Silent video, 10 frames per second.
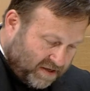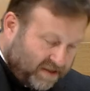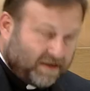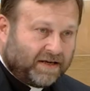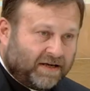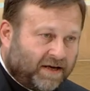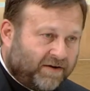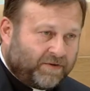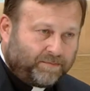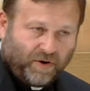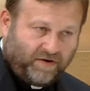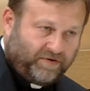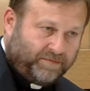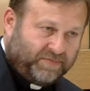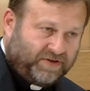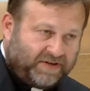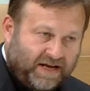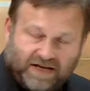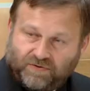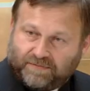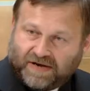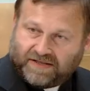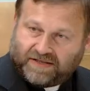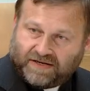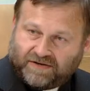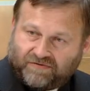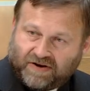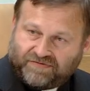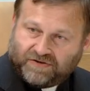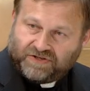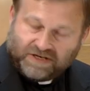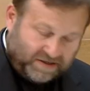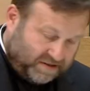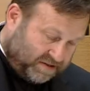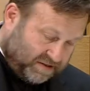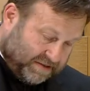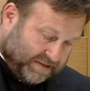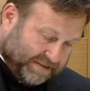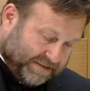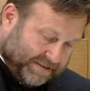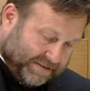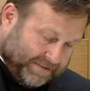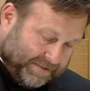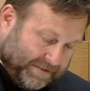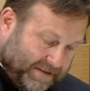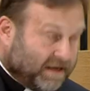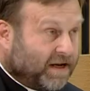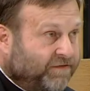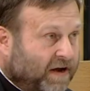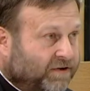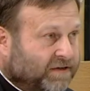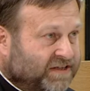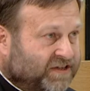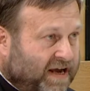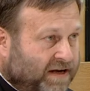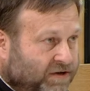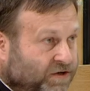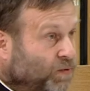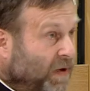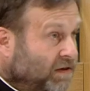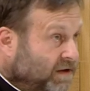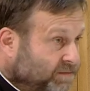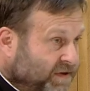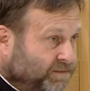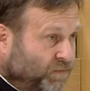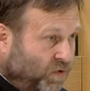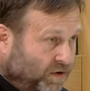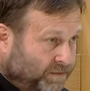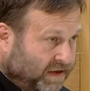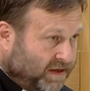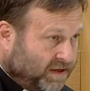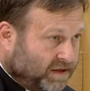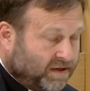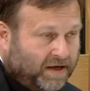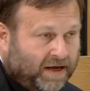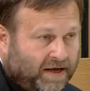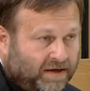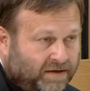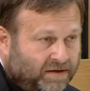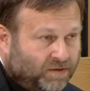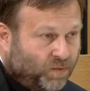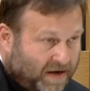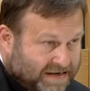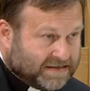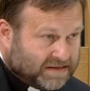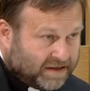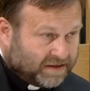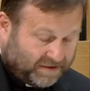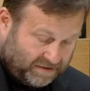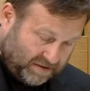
Thinking of the proverb today, we might think of refugees and of our desire to welcome them warmly and wisely.